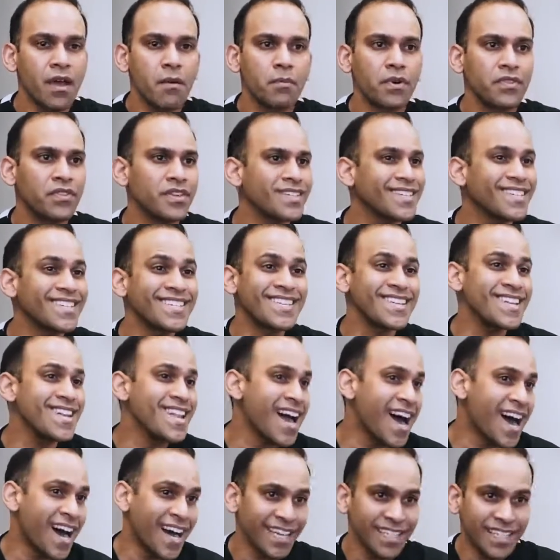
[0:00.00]
But this is
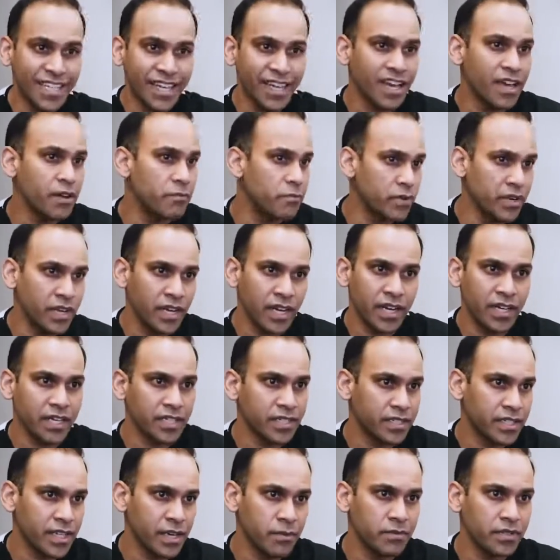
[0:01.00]
not embryonic
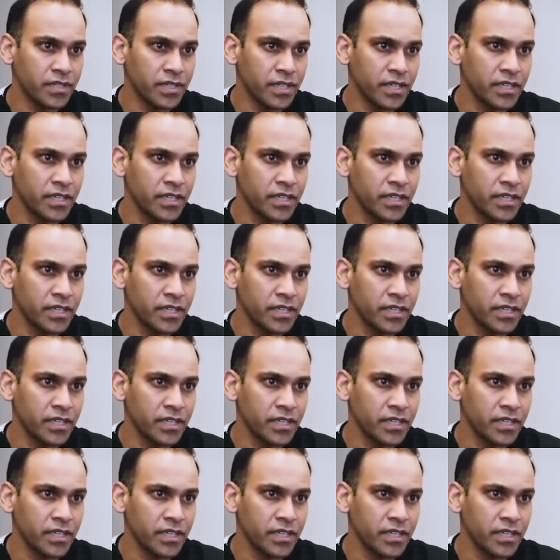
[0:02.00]
stem cells.